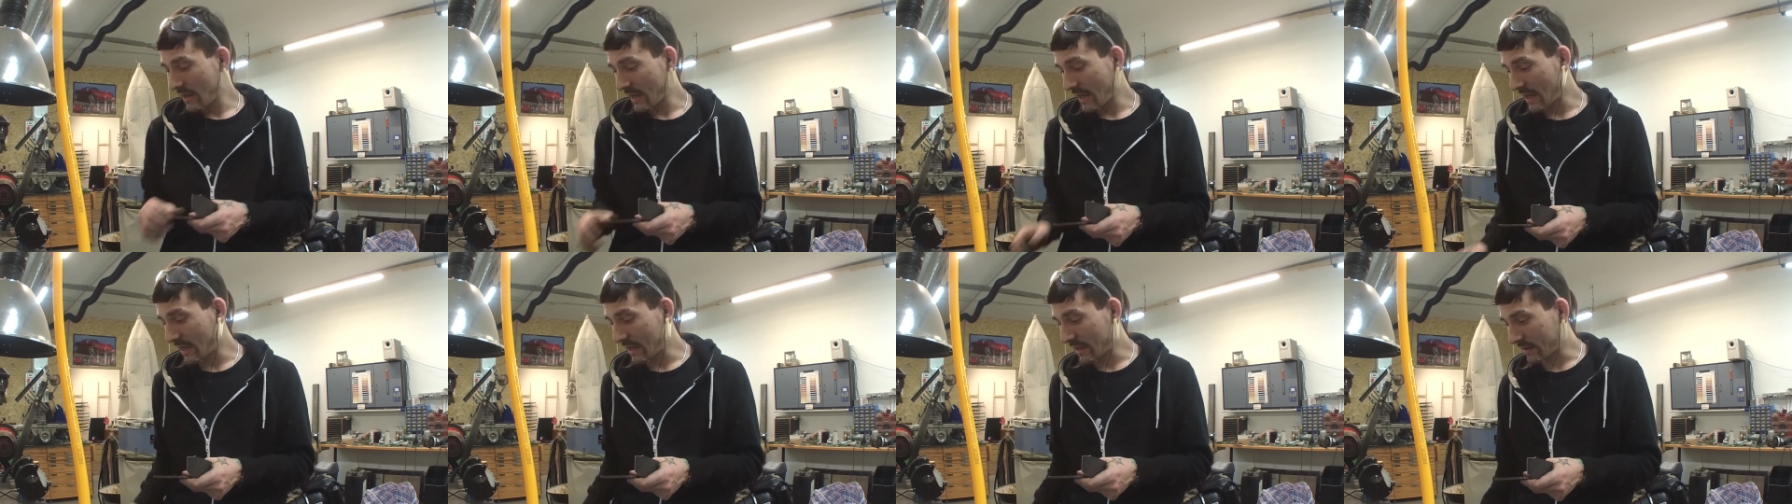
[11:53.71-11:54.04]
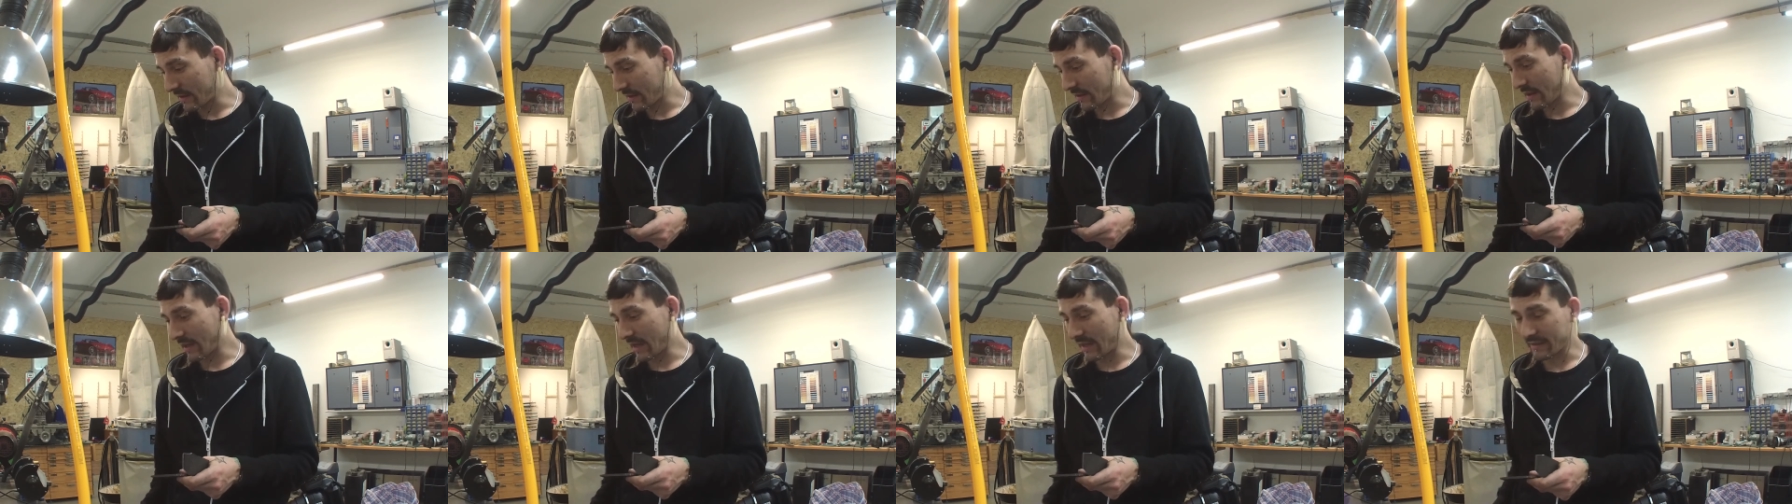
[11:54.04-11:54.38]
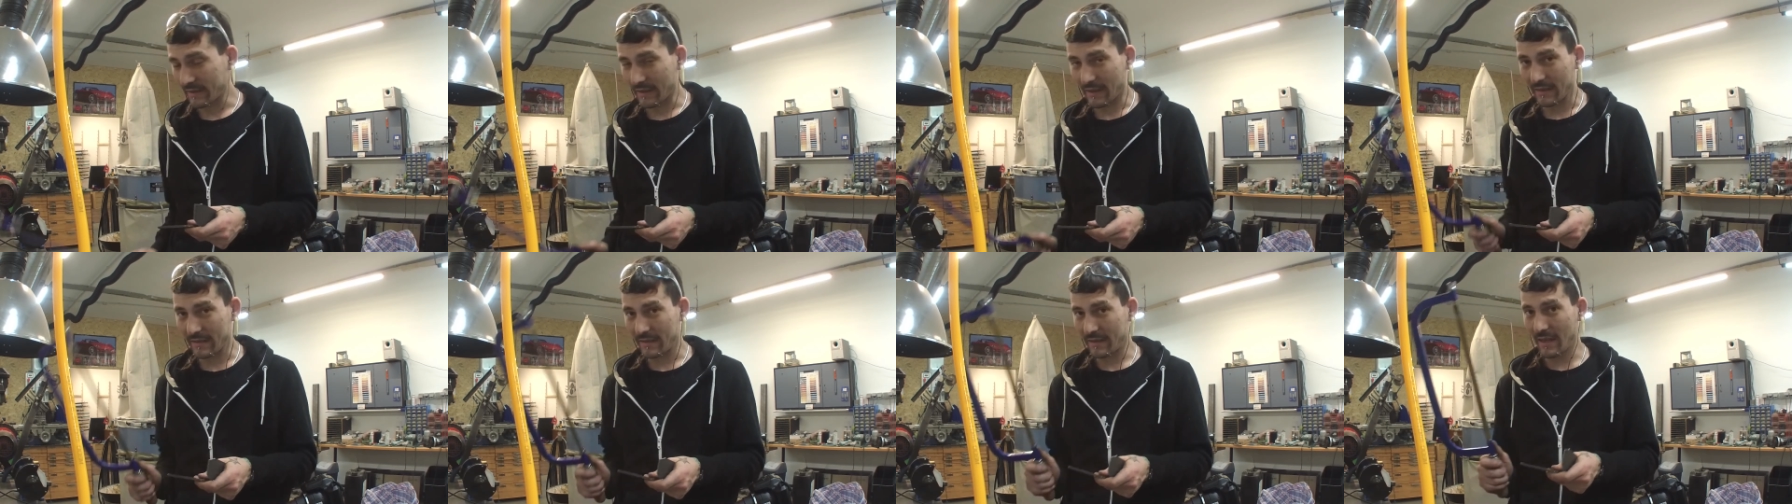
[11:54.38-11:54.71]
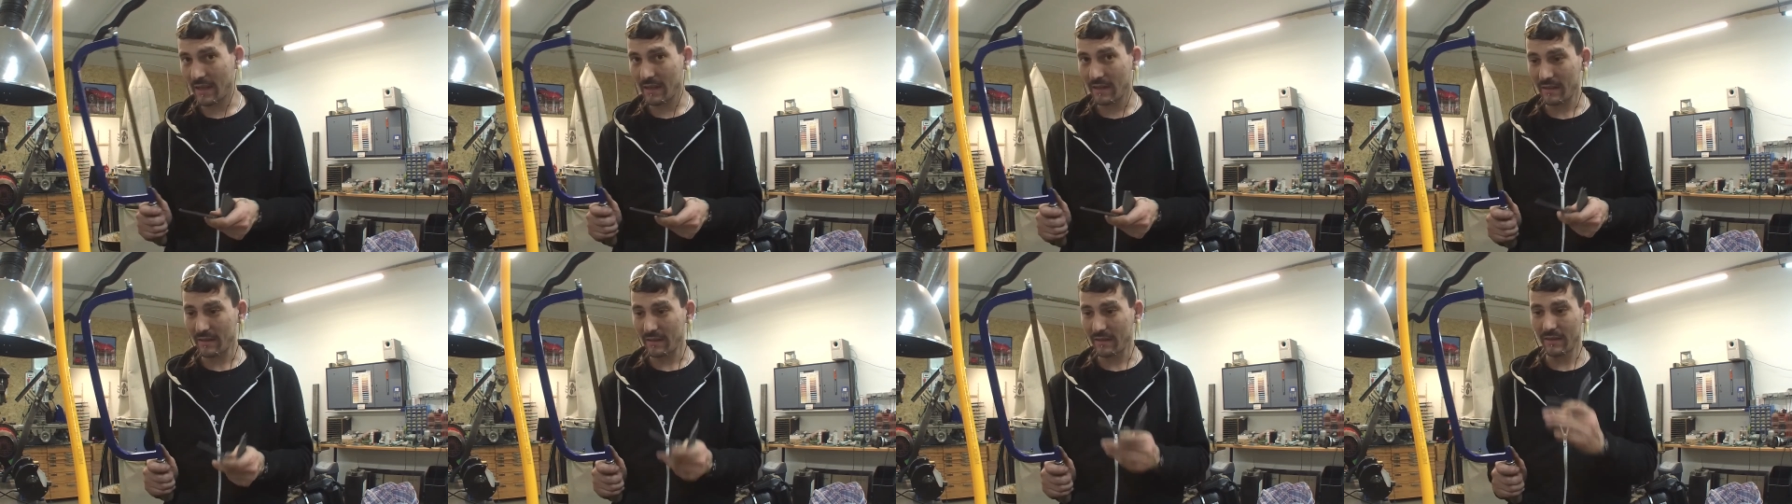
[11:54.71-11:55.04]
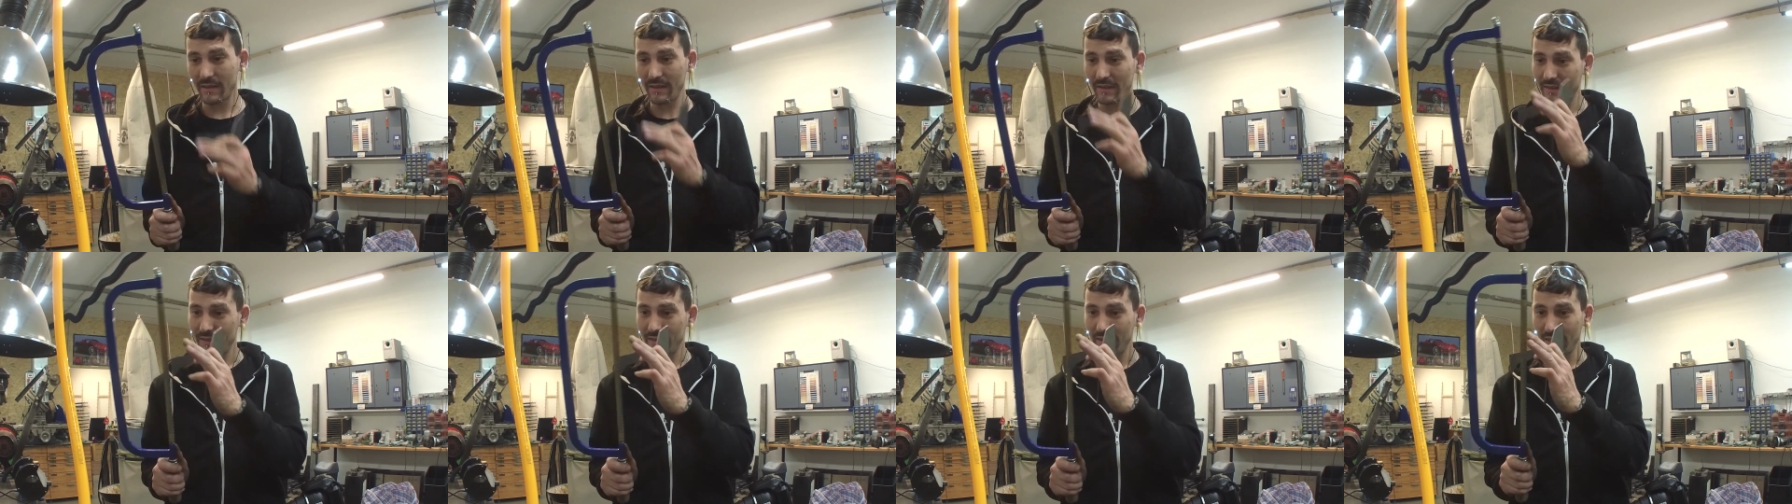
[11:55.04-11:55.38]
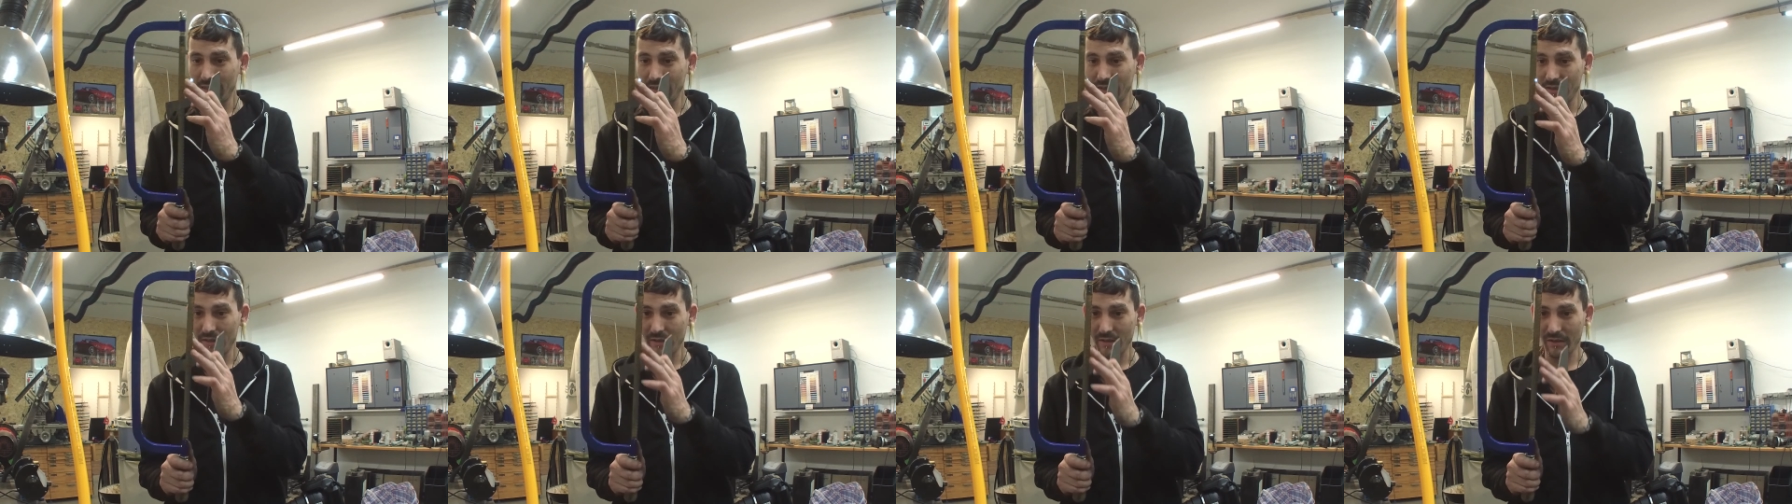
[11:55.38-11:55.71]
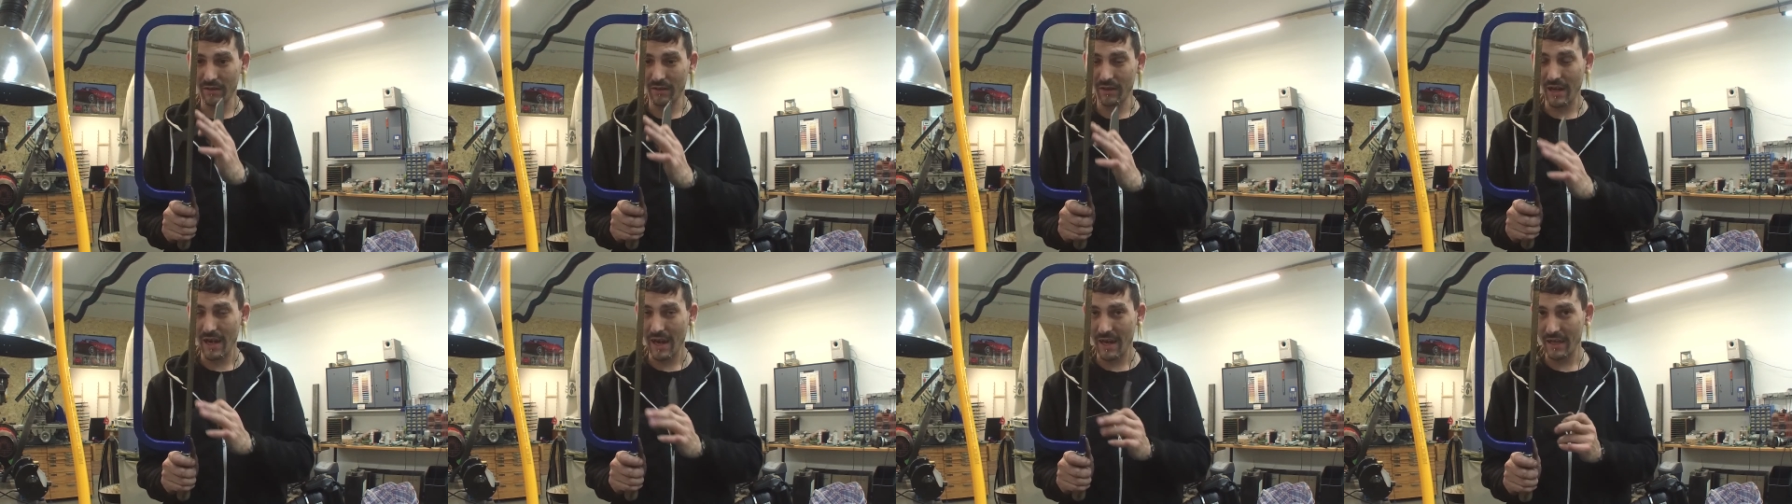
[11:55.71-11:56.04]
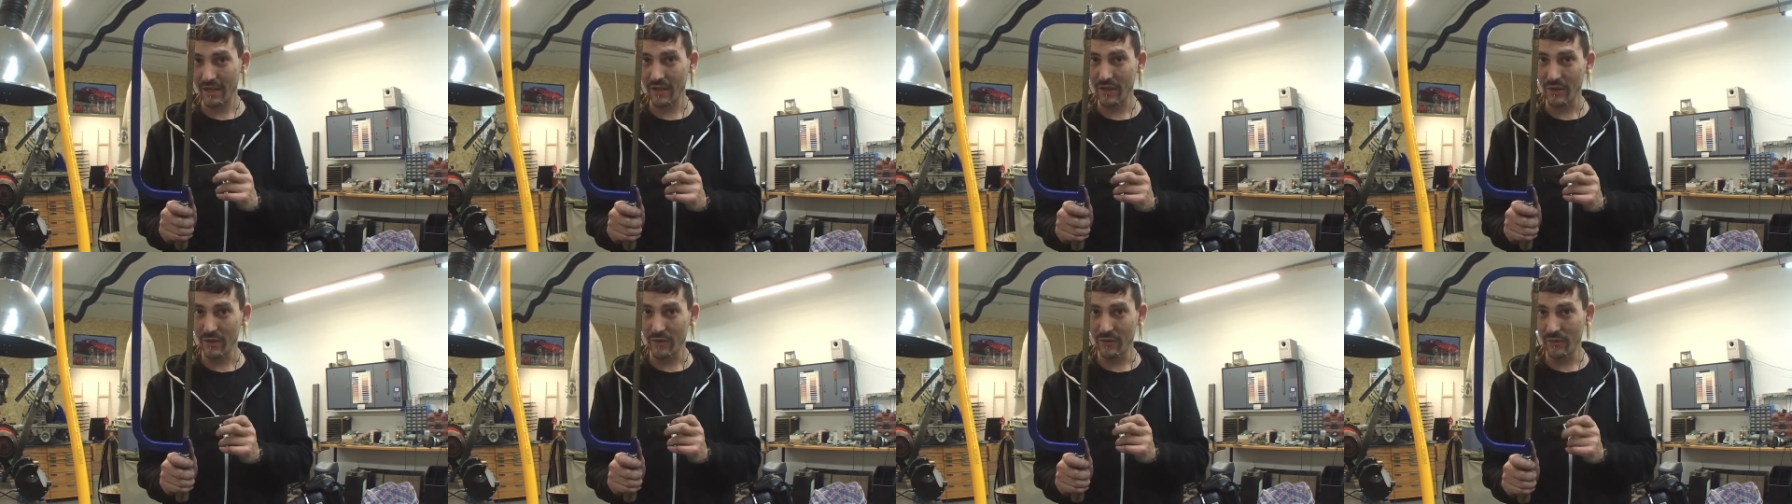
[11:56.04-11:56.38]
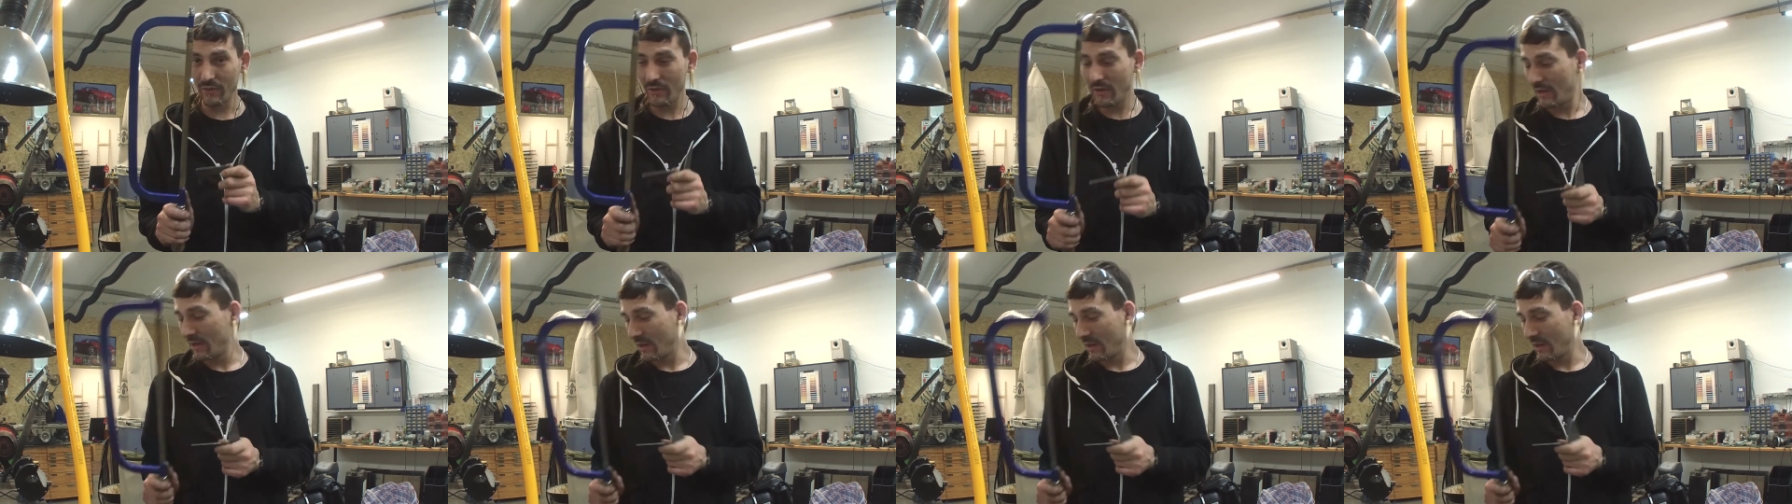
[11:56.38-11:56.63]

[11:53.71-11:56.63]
And as I said, these teeth are like new,